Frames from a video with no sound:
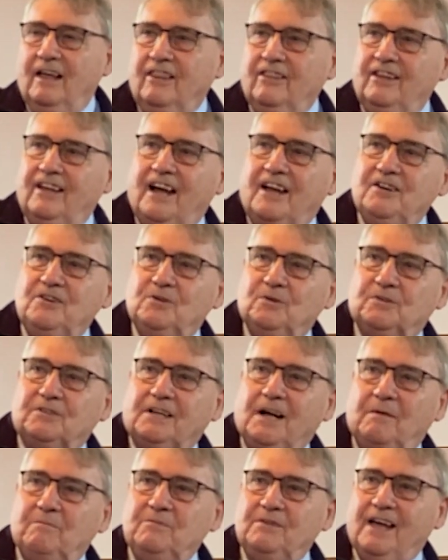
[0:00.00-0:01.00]
the angels
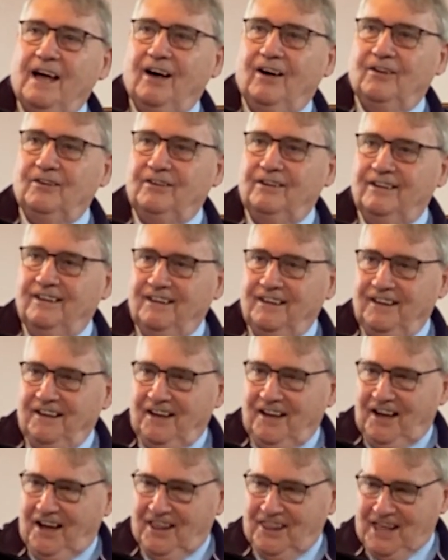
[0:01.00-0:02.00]
come down
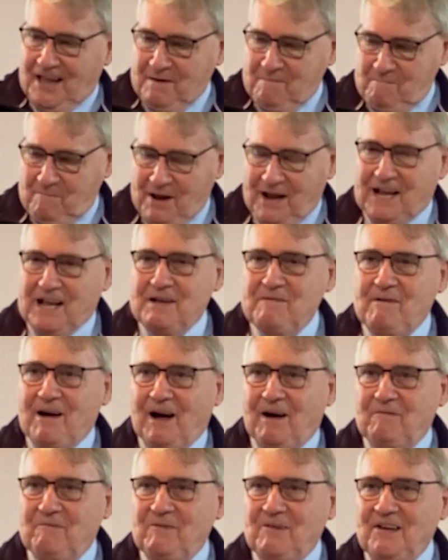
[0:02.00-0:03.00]
and they pick him
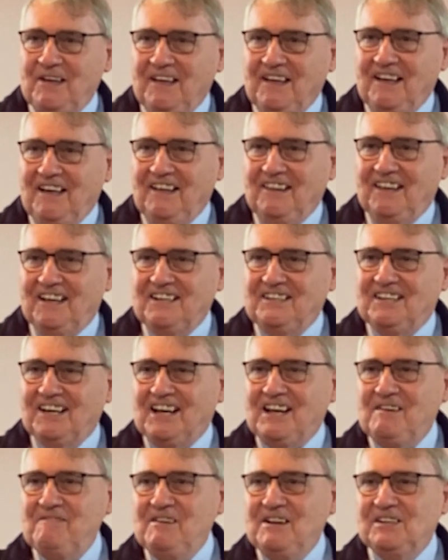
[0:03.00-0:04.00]
up they take
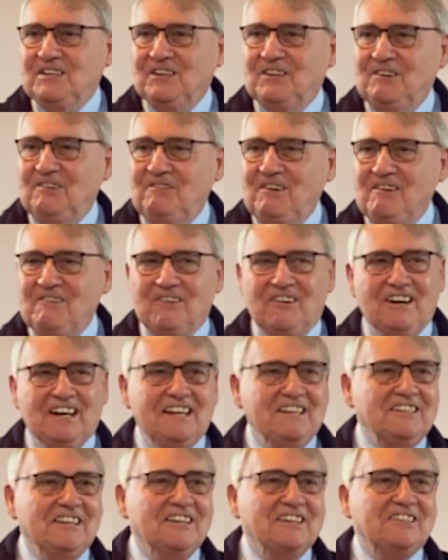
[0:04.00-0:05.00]
him into the river and he
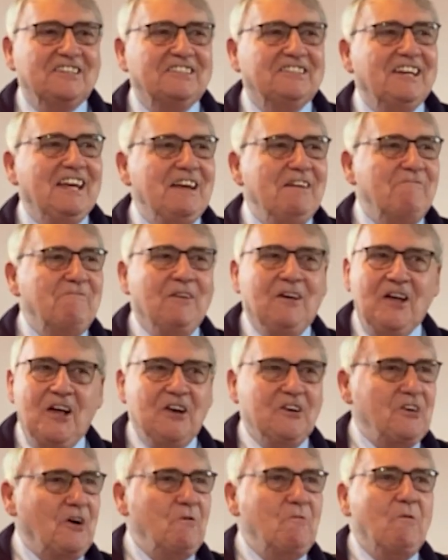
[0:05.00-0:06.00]
said, Steve,
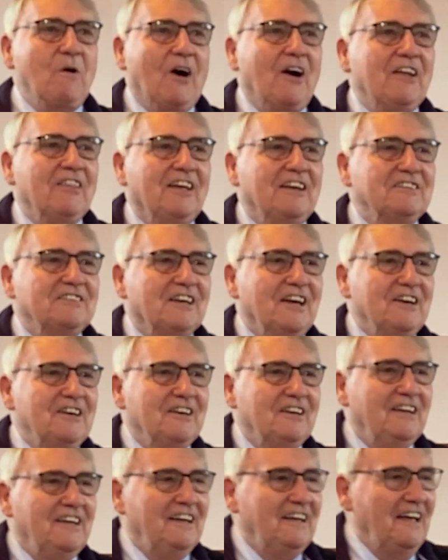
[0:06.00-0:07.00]
don't worry, they said,
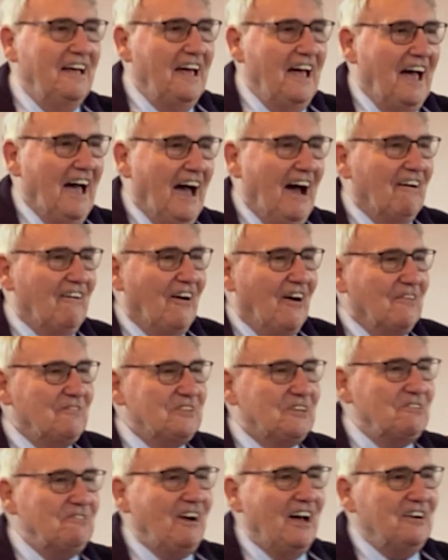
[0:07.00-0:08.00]
our arms
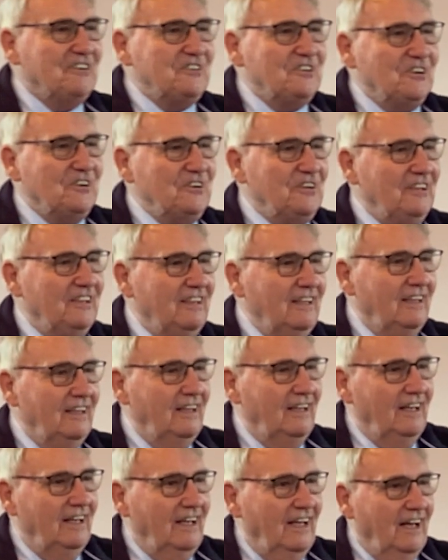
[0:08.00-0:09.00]
are around you.
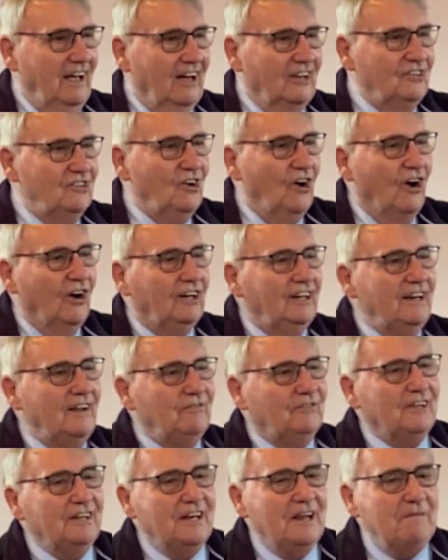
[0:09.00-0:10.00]
And God
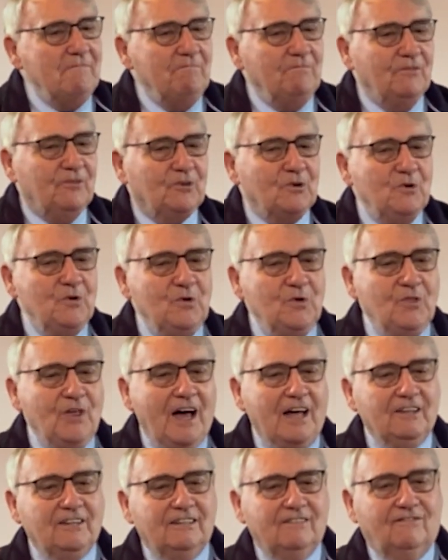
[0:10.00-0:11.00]
lifted him through
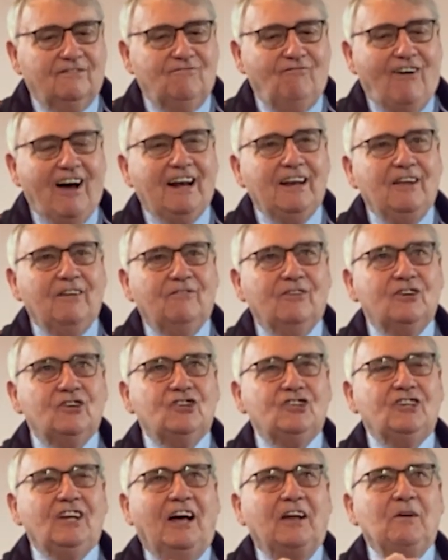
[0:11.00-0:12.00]
that valley of the
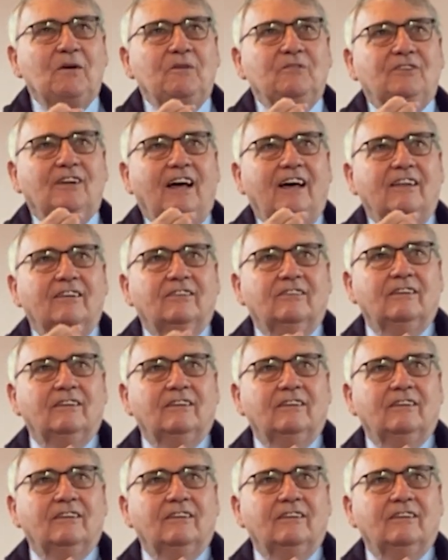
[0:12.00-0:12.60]
shadow of death